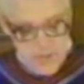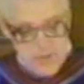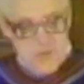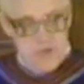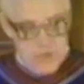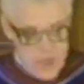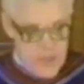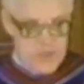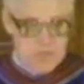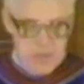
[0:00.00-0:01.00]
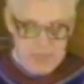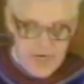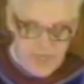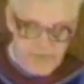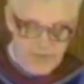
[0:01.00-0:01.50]
School also
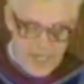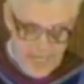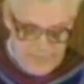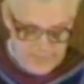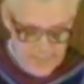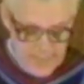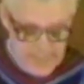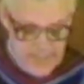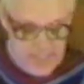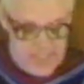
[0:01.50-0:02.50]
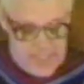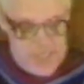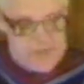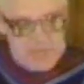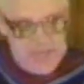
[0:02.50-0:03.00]
prepares you for life,
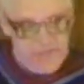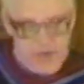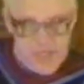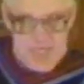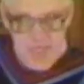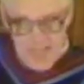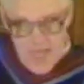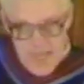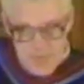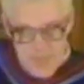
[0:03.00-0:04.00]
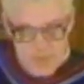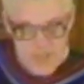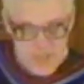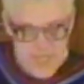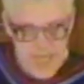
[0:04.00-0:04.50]
and you've spent 14 times as
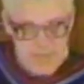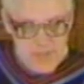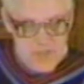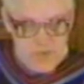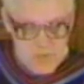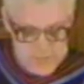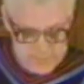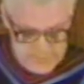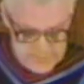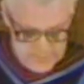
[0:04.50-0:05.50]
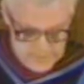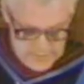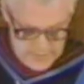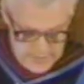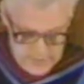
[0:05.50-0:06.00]
much time in school
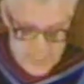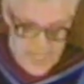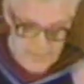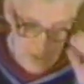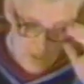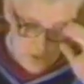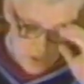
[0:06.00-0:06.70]
as you have here in